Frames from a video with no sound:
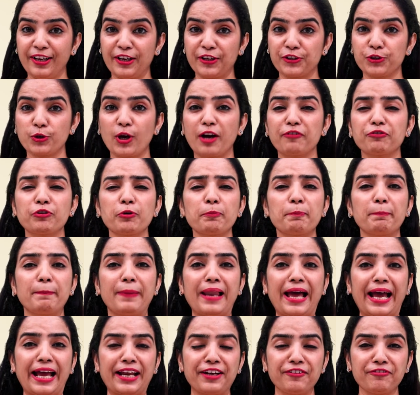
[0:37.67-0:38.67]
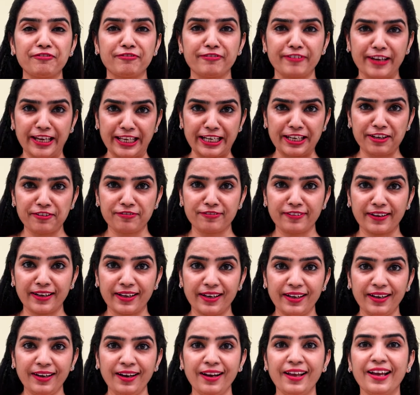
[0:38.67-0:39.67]
You have to plan very
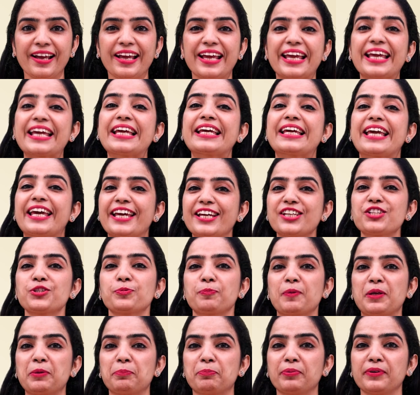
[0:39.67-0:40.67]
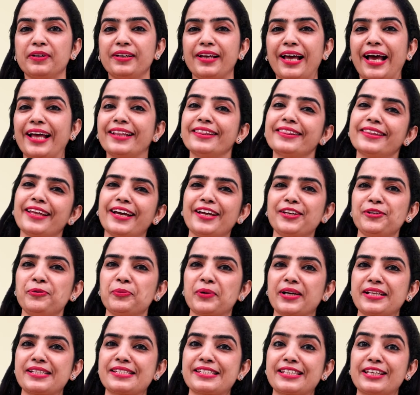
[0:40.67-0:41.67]
well, engage people, and then you
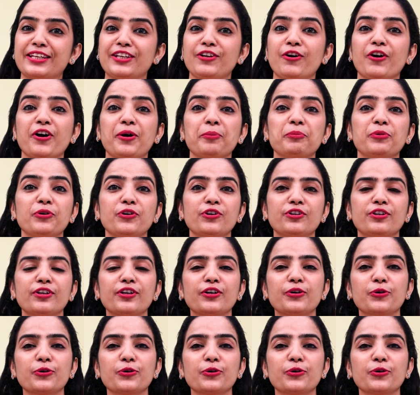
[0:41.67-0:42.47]
can see your community